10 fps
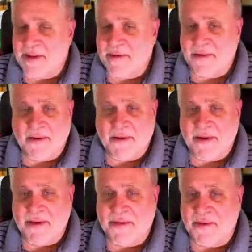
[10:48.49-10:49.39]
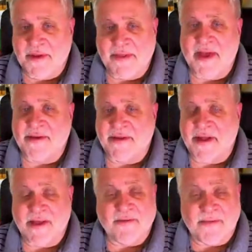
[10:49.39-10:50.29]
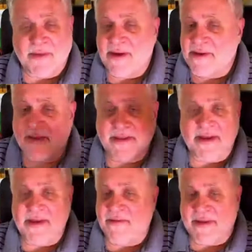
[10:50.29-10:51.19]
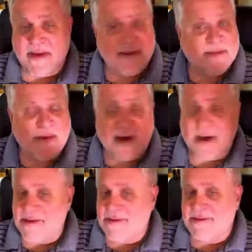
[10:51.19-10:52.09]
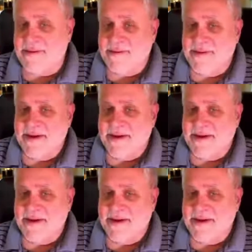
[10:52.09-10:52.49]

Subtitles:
$30,000 repairs, if it doesn't bother you,